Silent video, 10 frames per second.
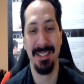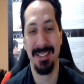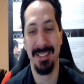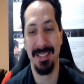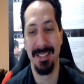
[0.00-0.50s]

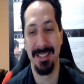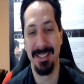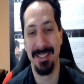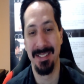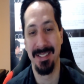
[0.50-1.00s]

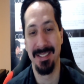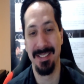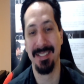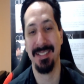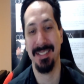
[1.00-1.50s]

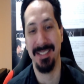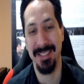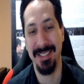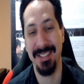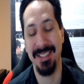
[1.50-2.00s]

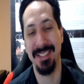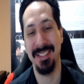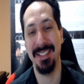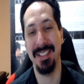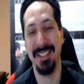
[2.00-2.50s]

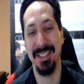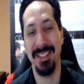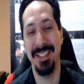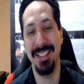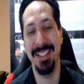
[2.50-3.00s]

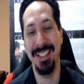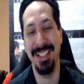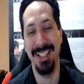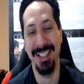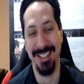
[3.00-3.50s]

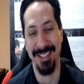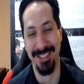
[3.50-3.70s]
[no speech]